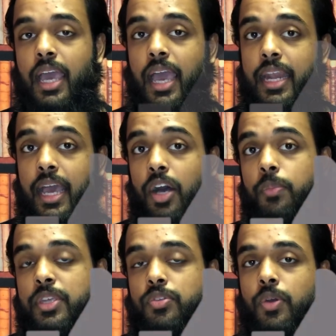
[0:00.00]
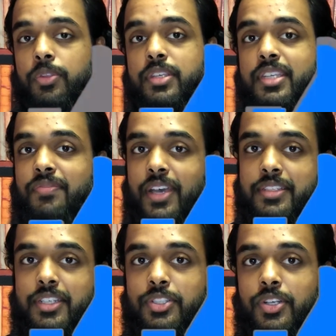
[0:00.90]
and help me throughout this
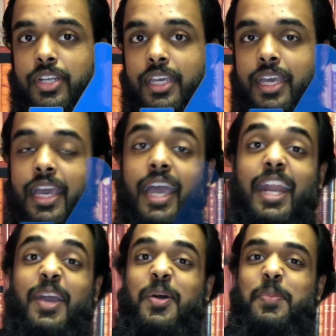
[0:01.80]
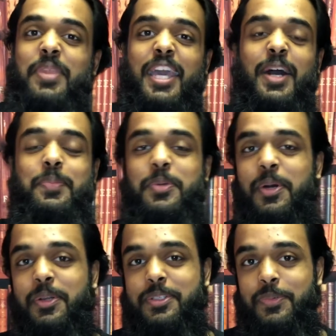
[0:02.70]
investing journey. And I hope they help you
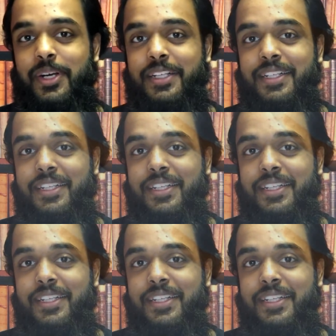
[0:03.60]
out as well.